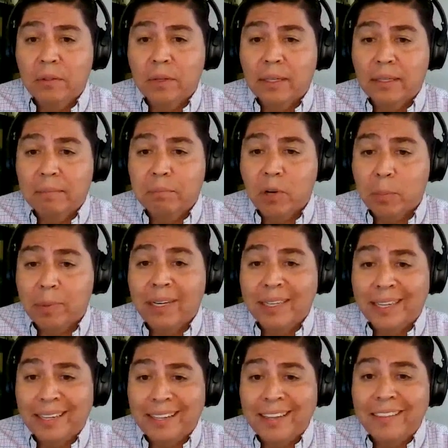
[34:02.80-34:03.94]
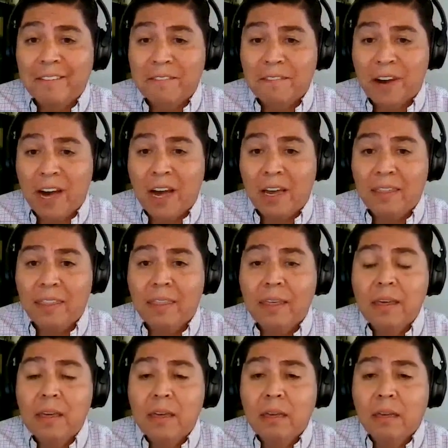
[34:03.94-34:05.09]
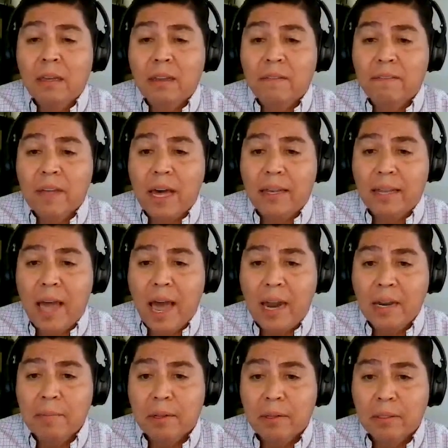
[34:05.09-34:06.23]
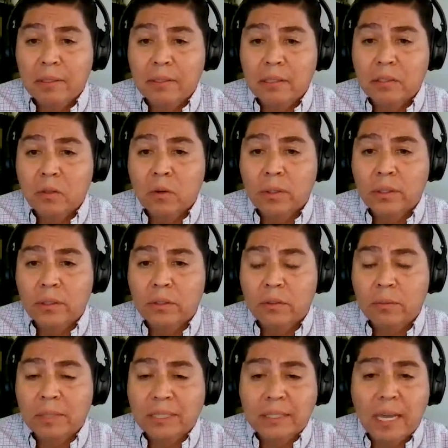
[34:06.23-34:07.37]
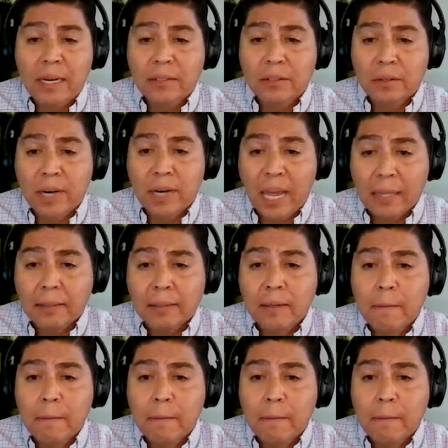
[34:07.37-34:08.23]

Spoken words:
to properly identify if that animal is going through mastitis or not.